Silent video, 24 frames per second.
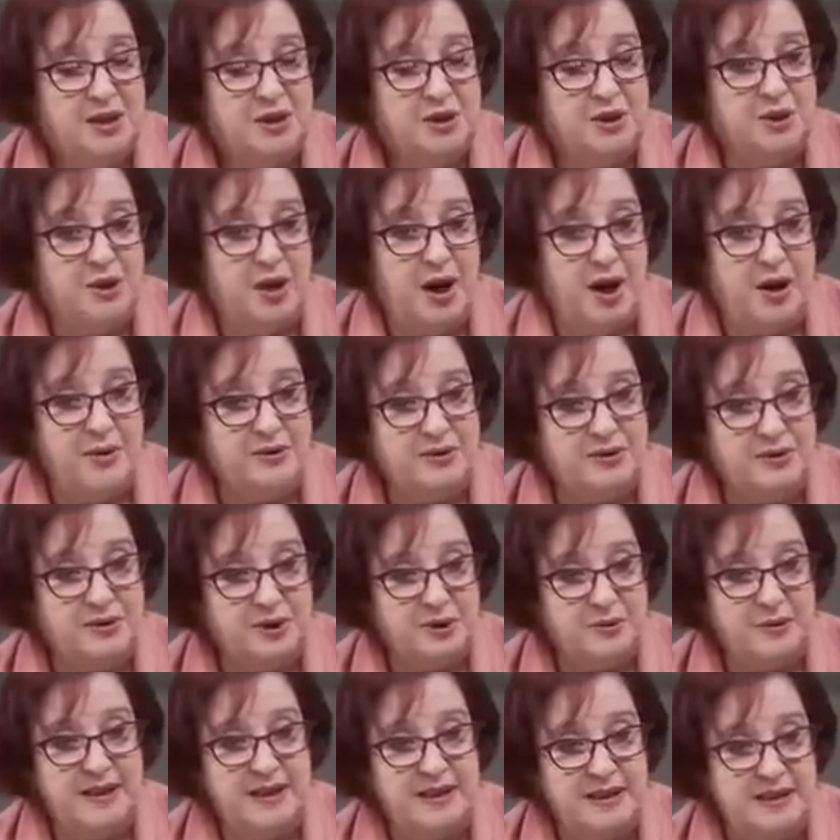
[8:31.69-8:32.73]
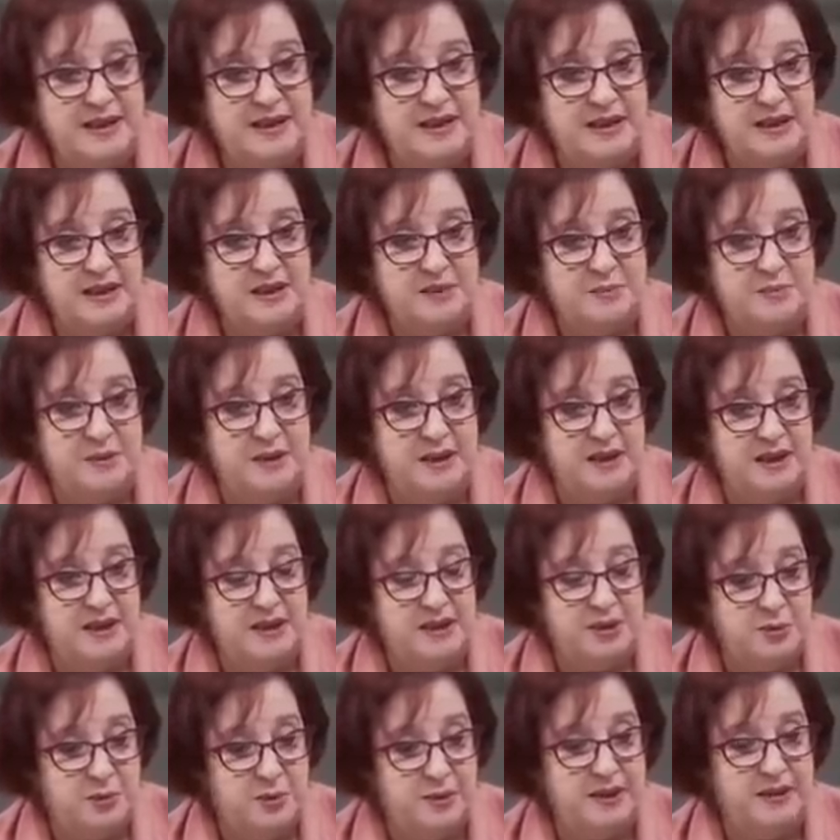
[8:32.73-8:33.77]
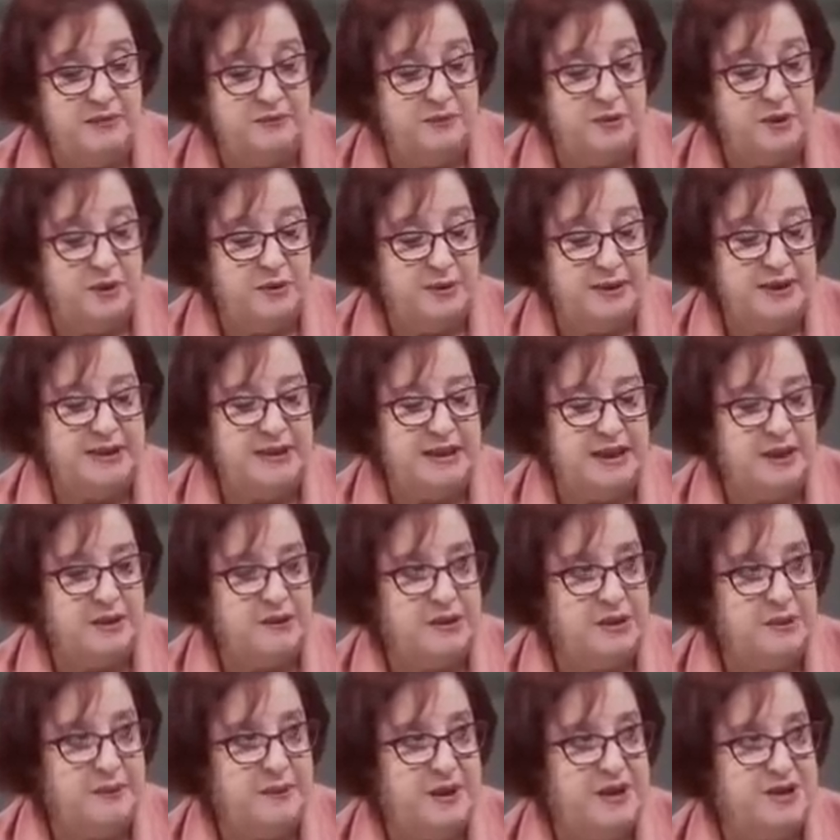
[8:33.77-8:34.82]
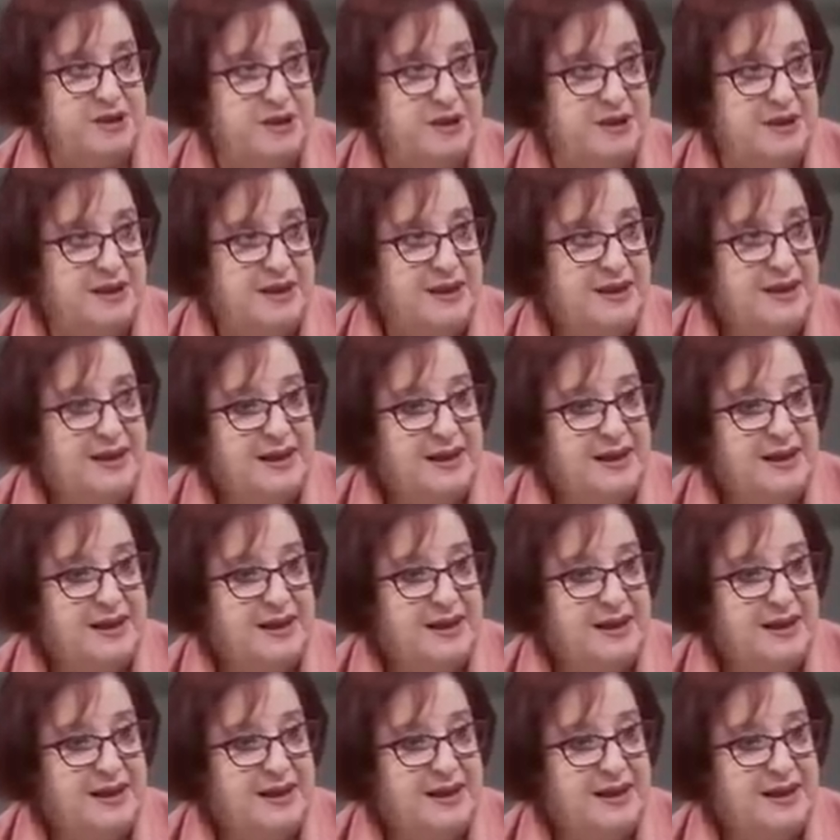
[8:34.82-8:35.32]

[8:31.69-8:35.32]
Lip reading: So out of 20 sittings per year, 12 were only dealing with the budget.